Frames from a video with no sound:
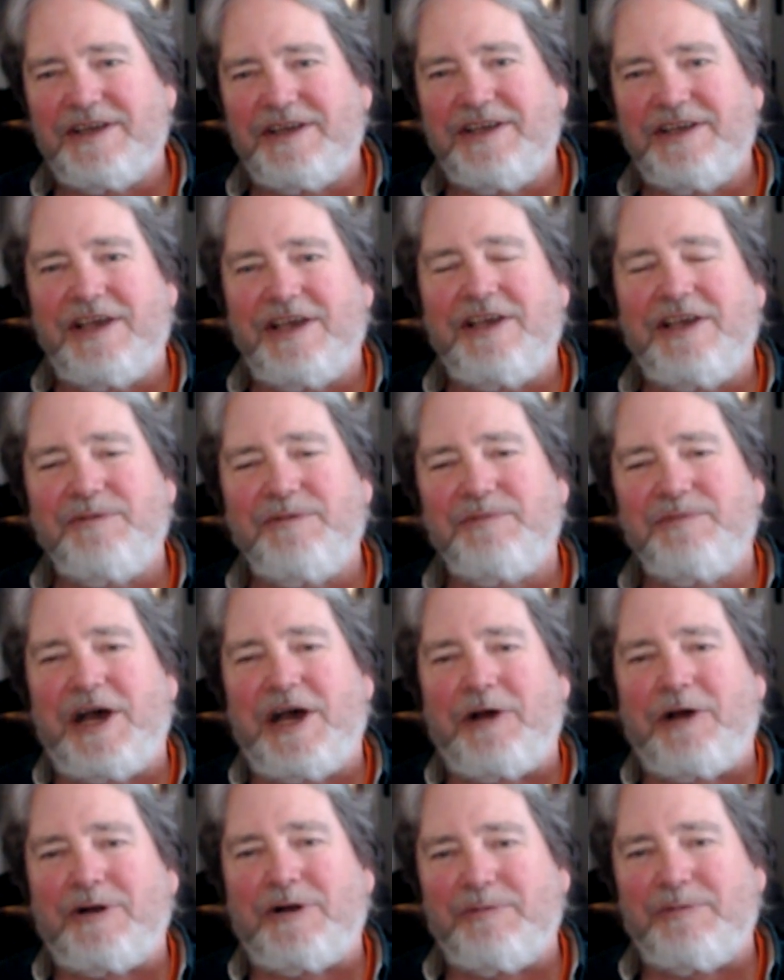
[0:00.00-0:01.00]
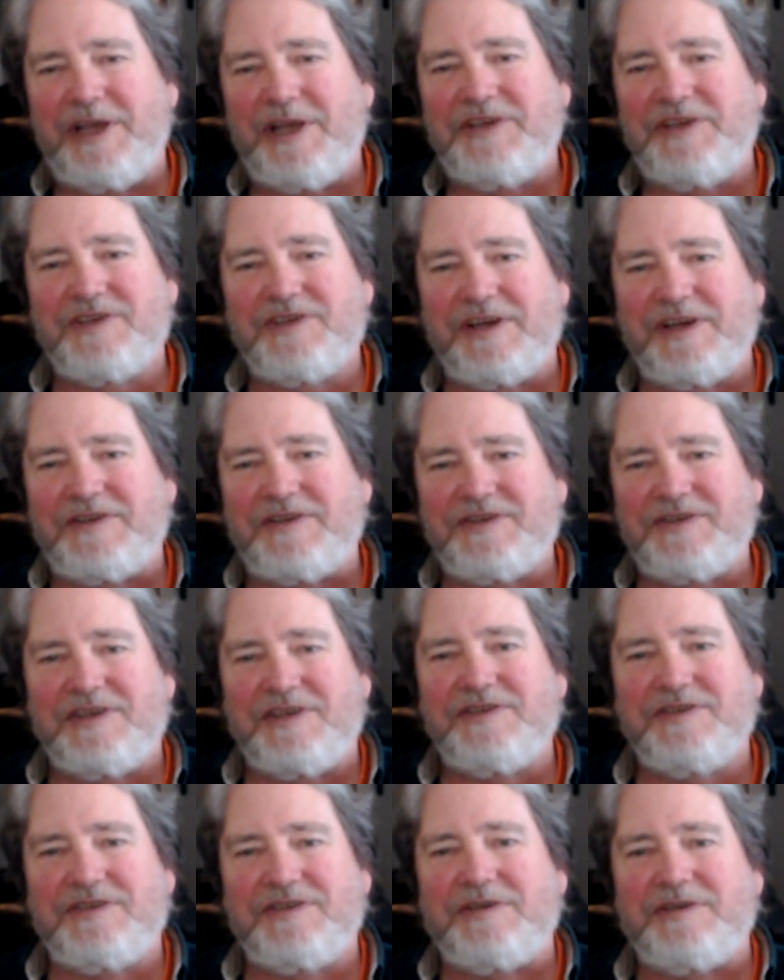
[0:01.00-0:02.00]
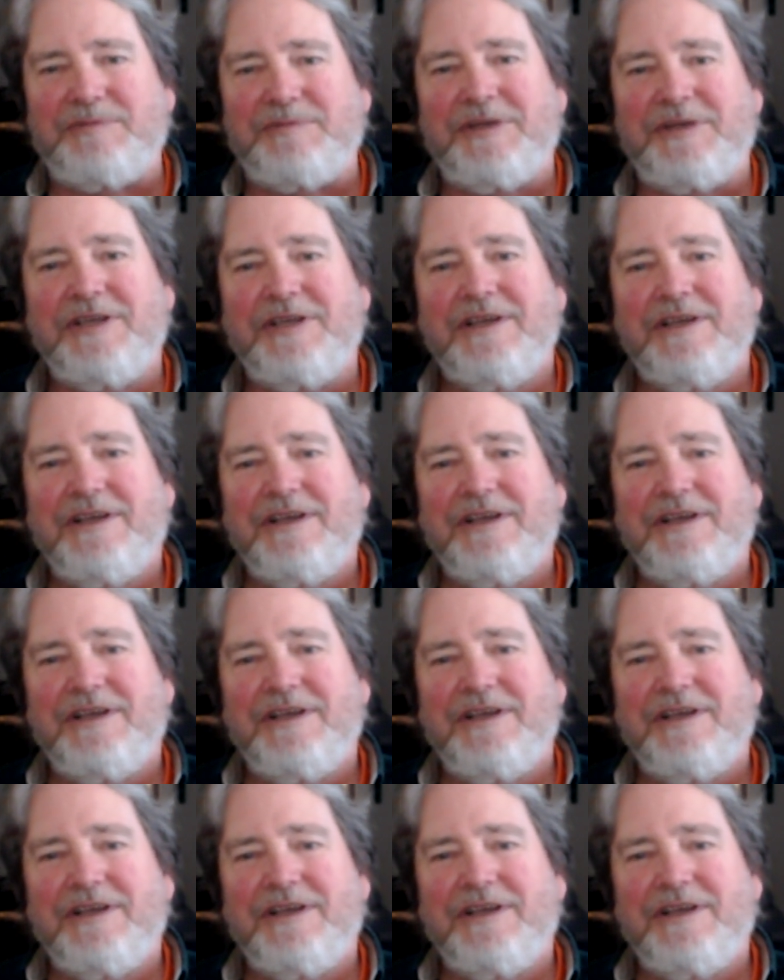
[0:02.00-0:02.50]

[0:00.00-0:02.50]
to gain power based on a system